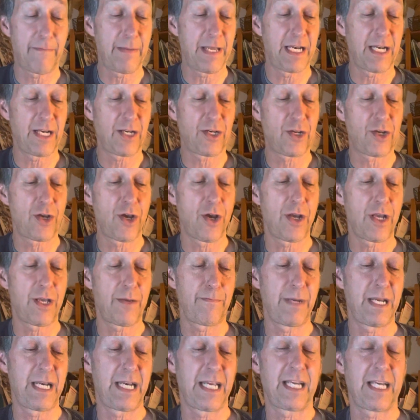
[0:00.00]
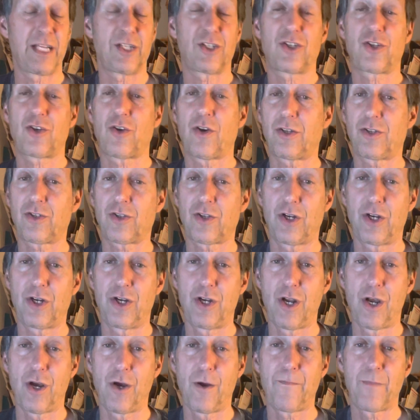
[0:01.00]
meaning it starts on a
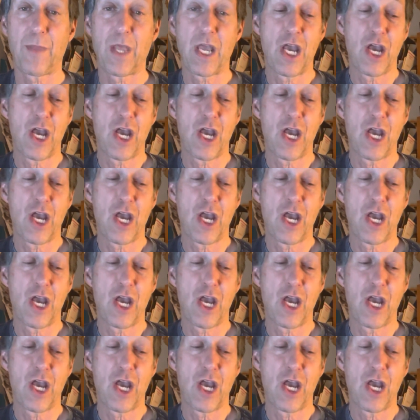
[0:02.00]
note,